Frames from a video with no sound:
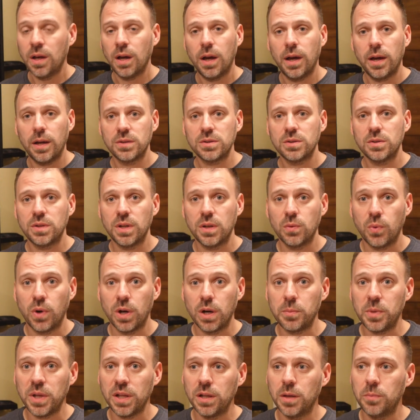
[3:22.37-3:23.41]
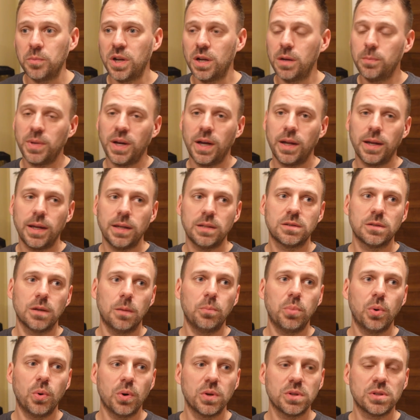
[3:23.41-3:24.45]
I also didn't want to be limited by, hey, some
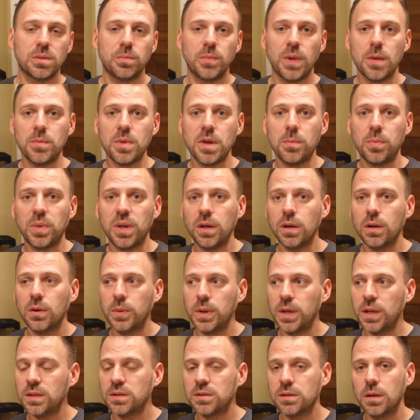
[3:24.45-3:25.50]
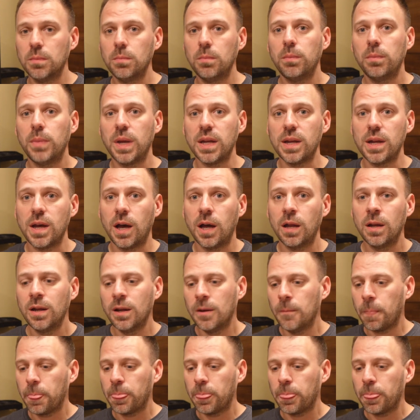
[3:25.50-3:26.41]
ports may be PoE, some may not.